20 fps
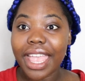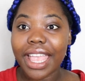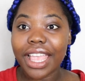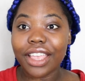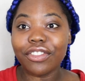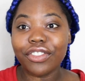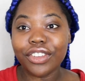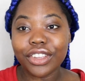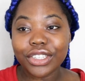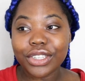A
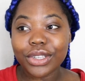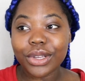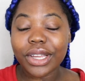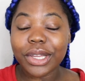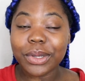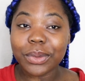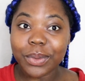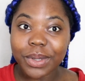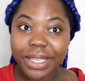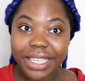video
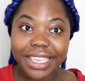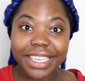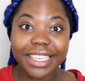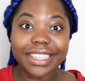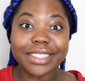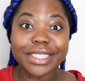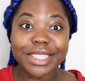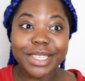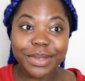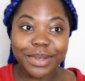a week
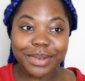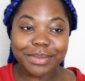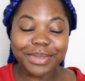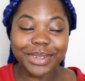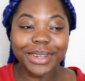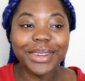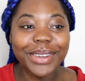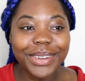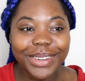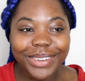is
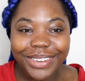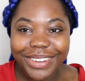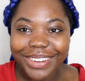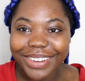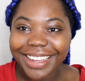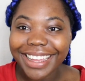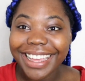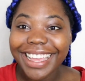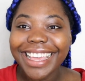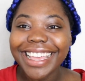doable.
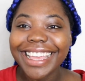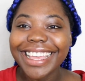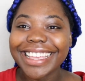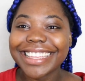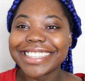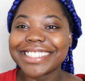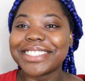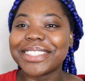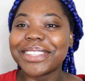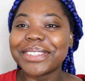
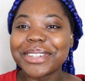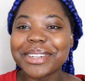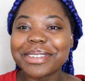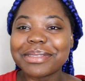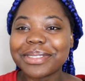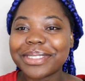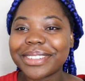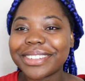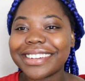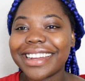It's
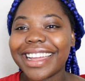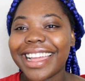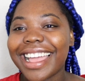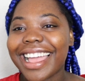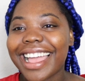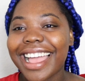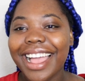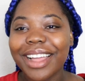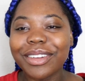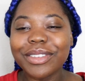doable.
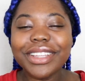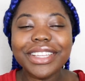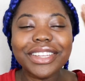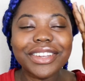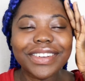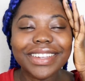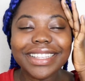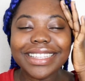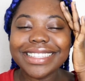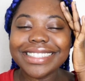I'm
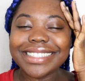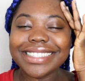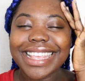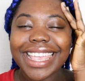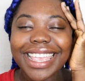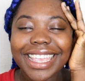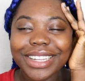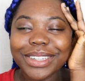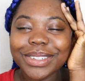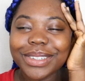literally
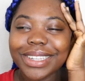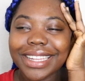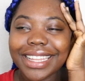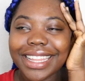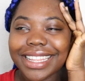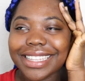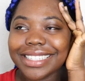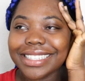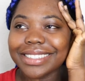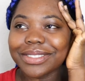saying all of
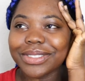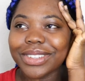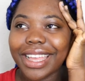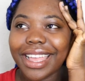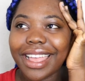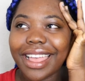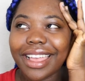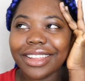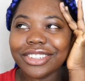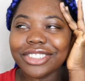this and I'm like,
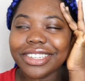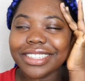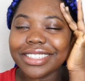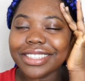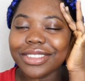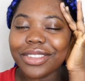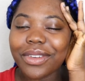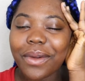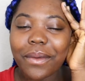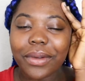ah, Tracy,
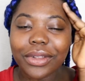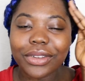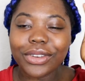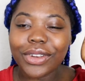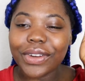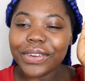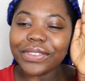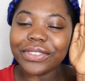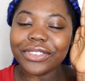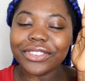don't
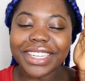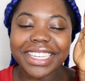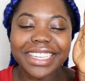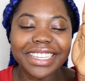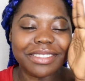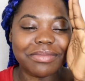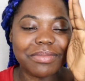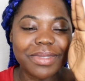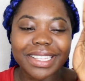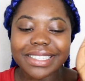
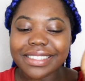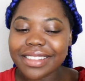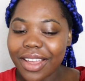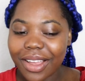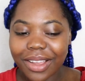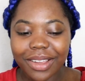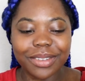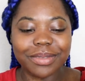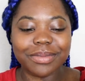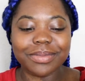freaking mess
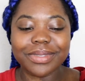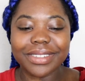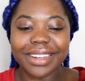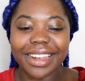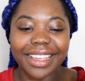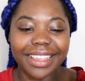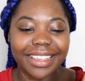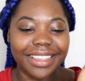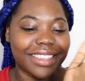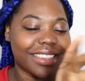up.
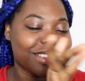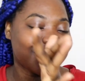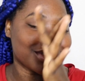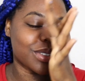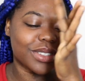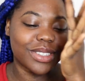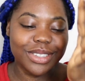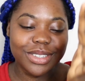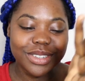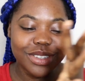Like, you
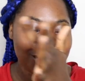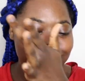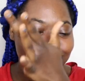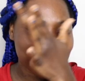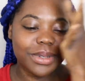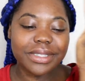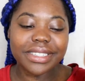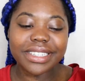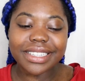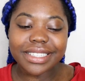do
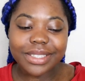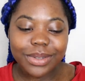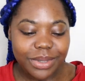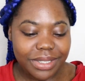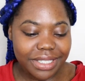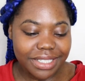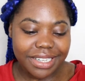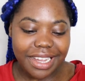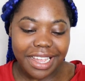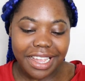all of this all
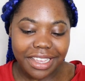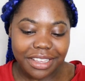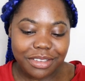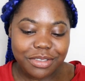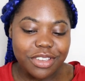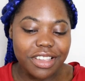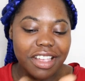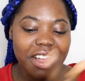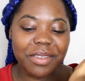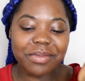the time,
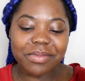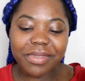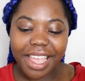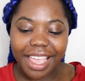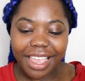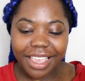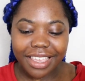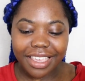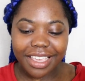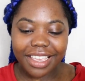you come
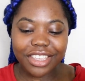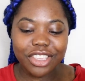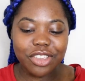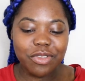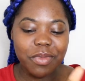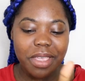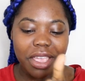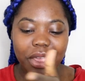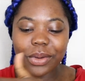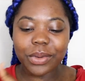back and you
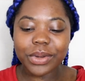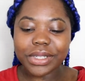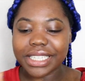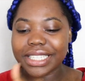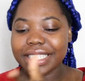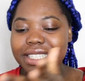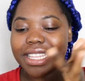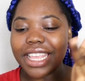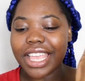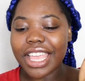make all
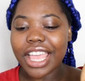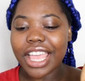these